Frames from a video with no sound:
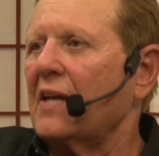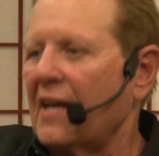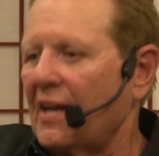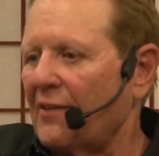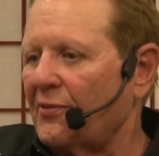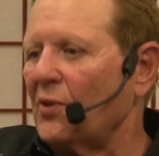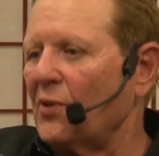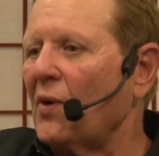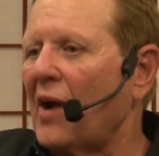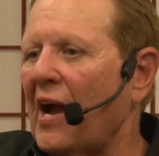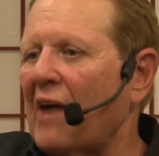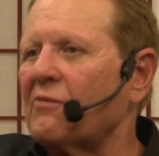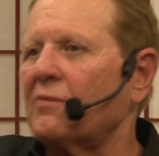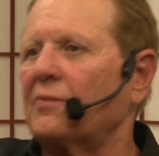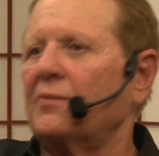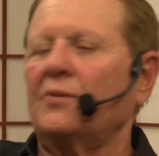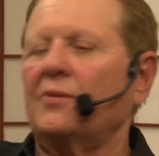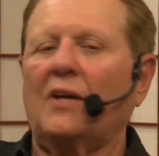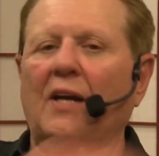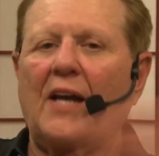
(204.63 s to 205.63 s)
If you have
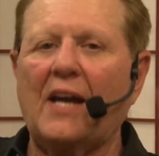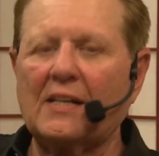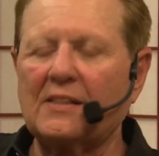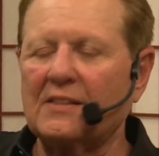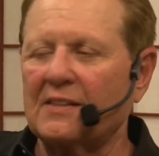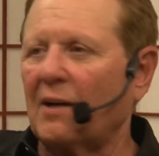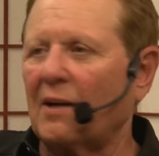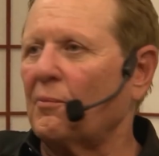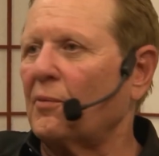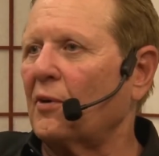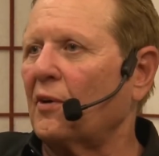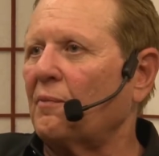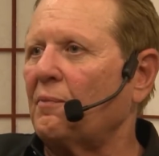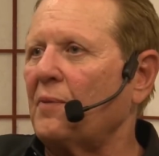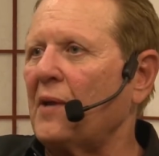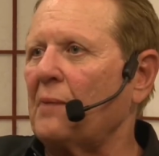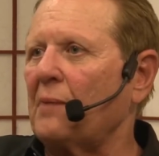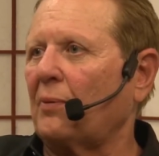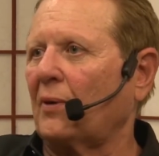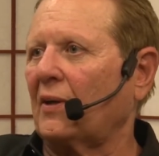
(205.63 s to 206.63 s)
X number of
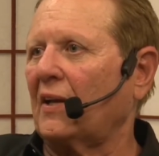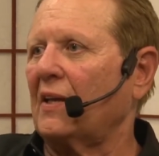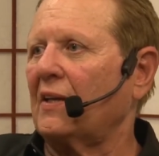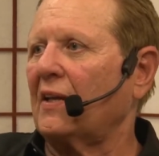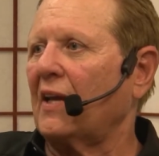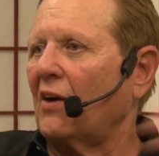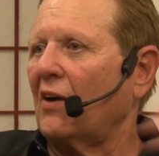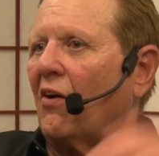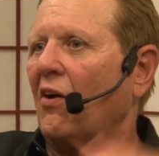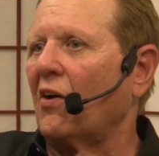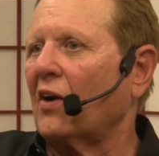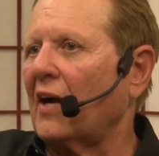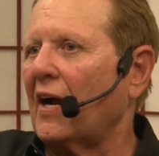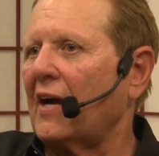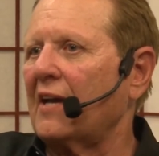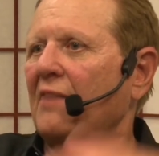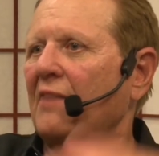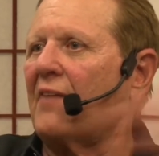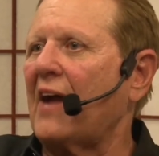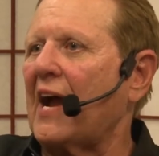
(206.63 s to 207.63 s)
people and they all
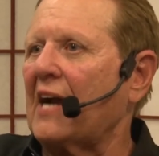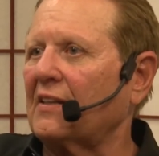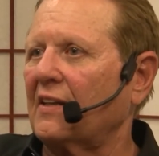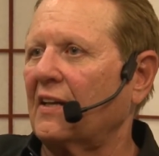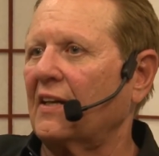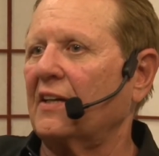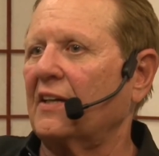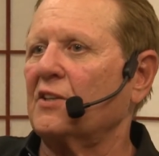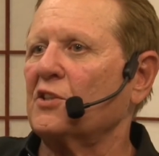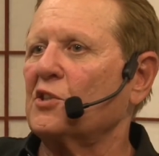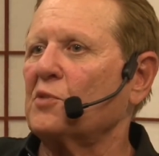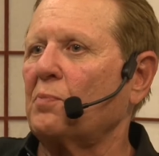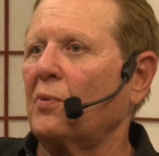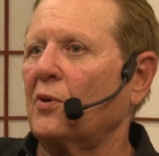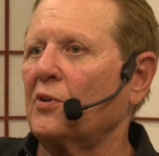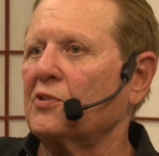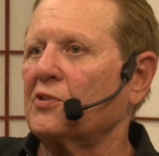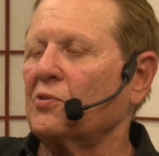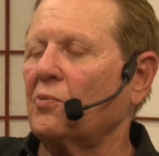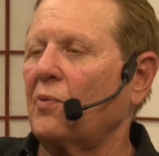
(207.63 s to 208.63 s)
kind of act in a
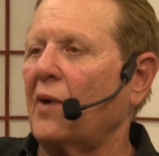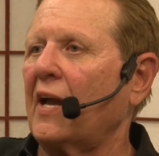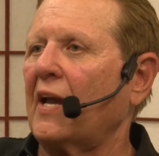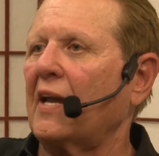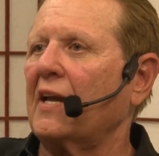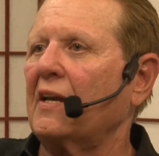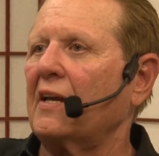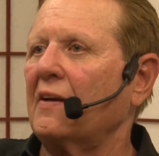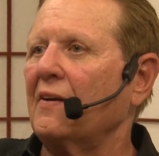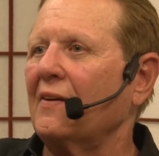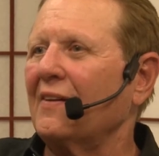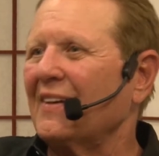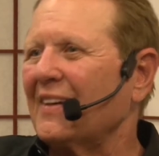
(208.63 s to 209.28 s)
dispersed way,